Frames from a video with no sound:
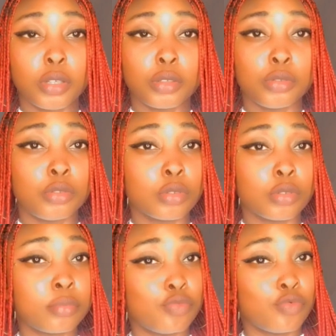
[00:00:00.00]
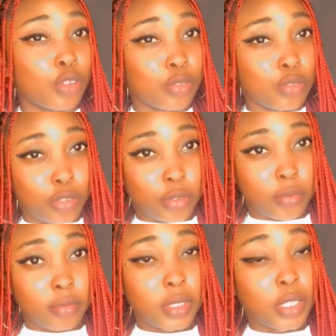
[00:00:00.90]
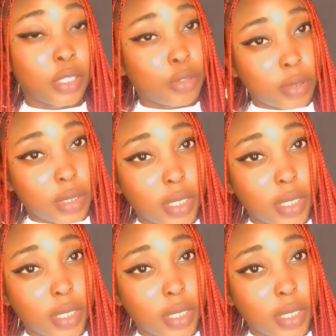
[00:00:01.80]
Don't rush, take your time,